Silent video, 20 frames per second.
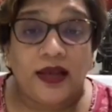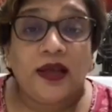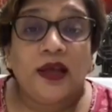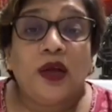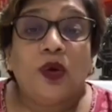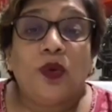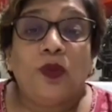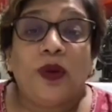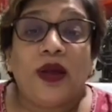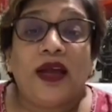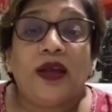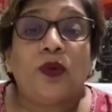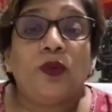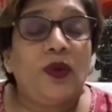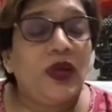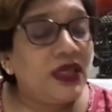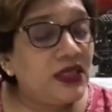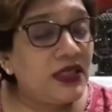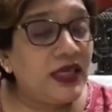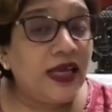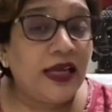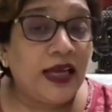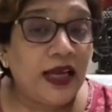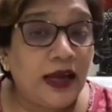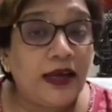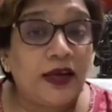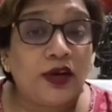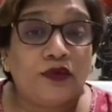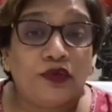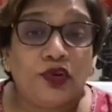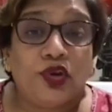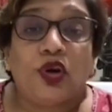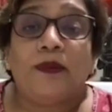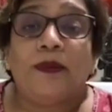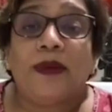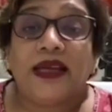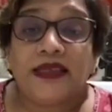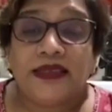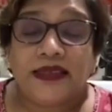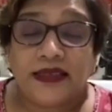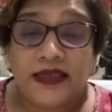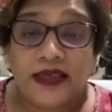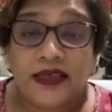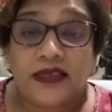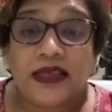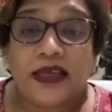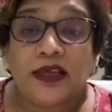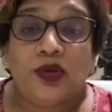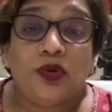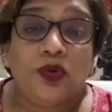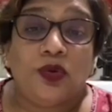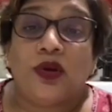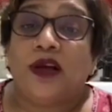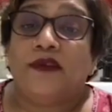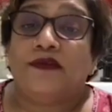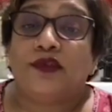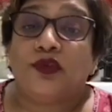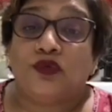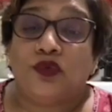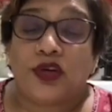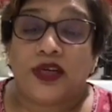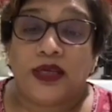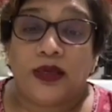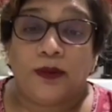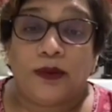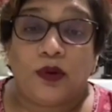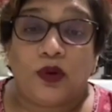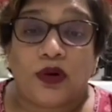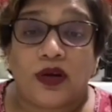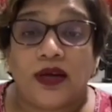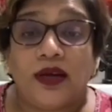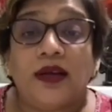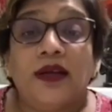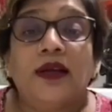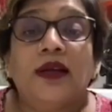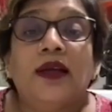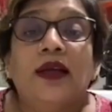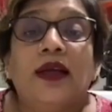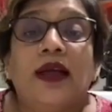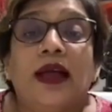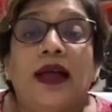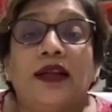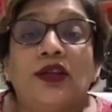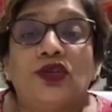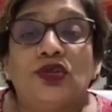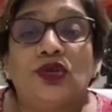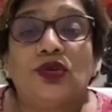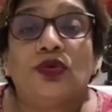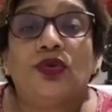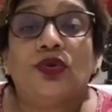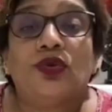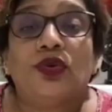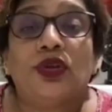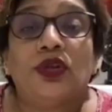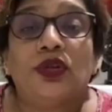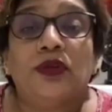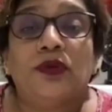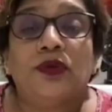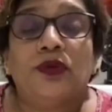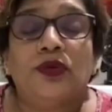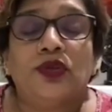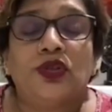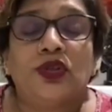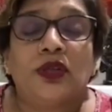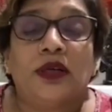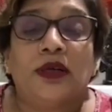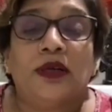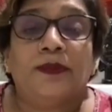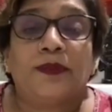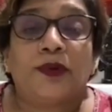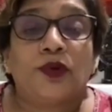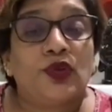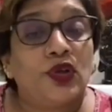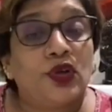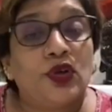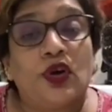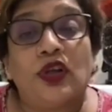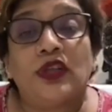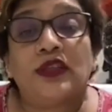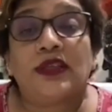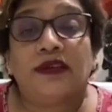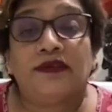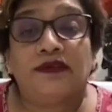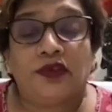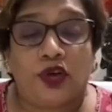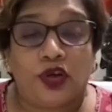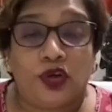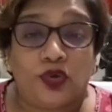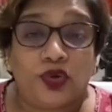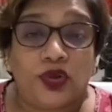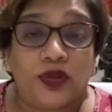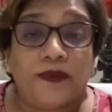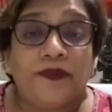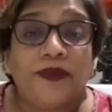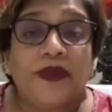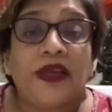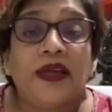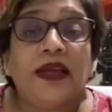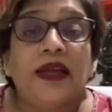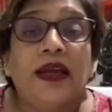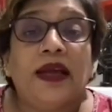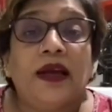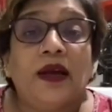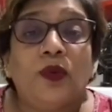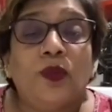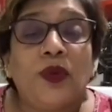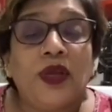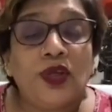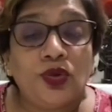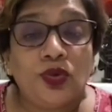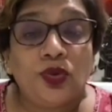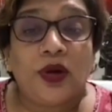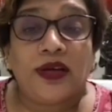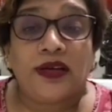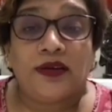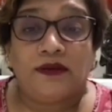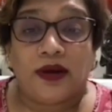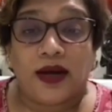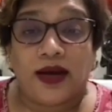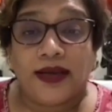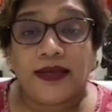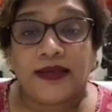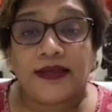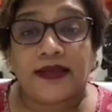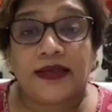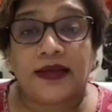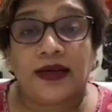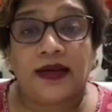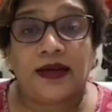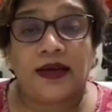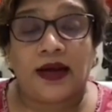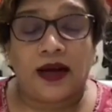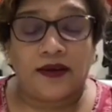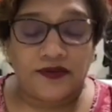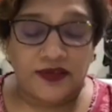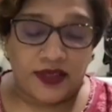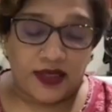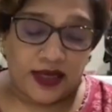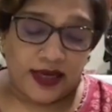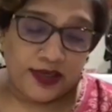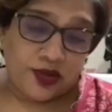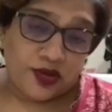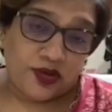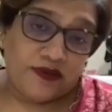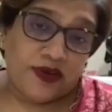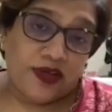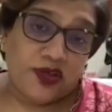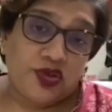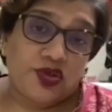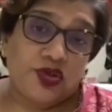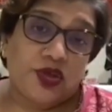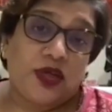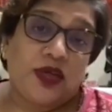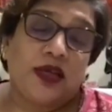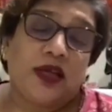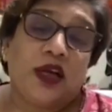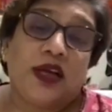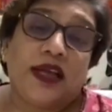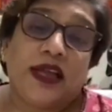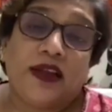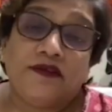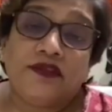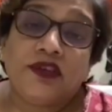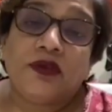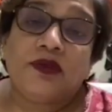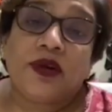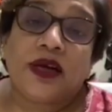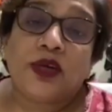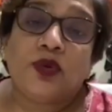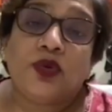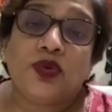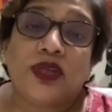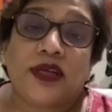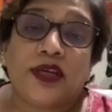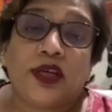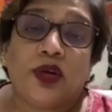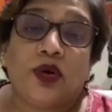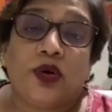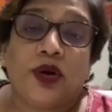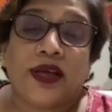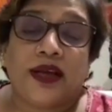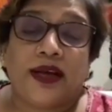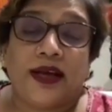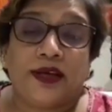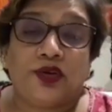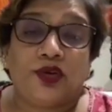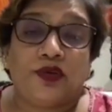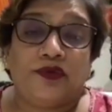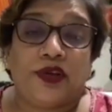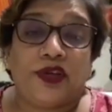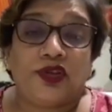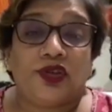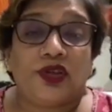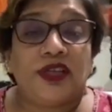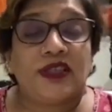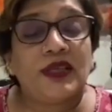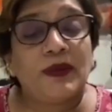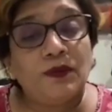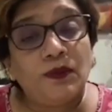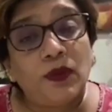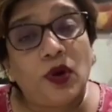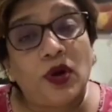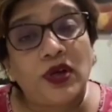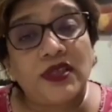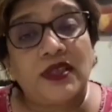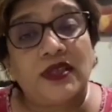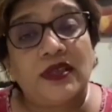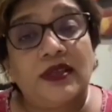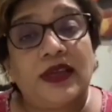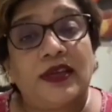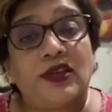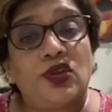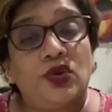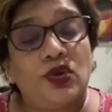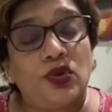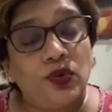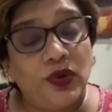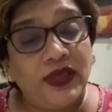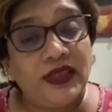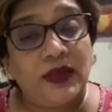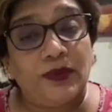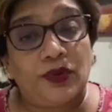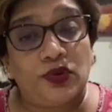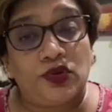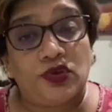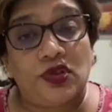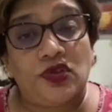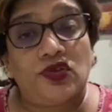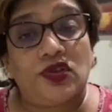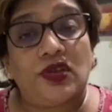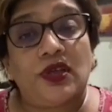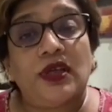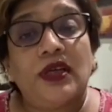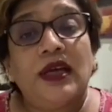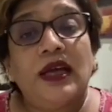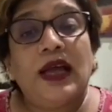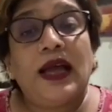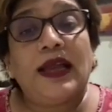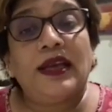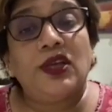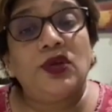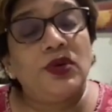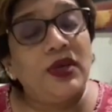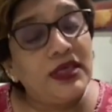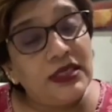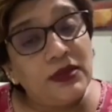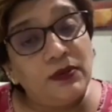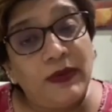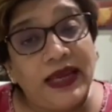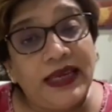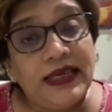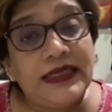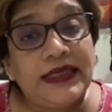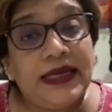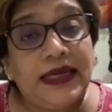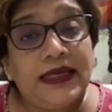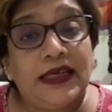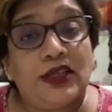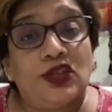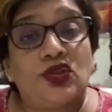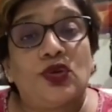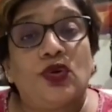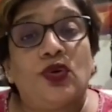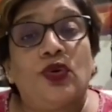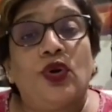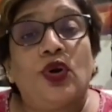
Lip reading: where we take care of your maintenance and you don't have to worry about it. And so those protocols are followed. We do advise after Hydrafacial, everyone who's undergoing Hydrafacial, it's important that you're doing the procedure and you need to maintain it. So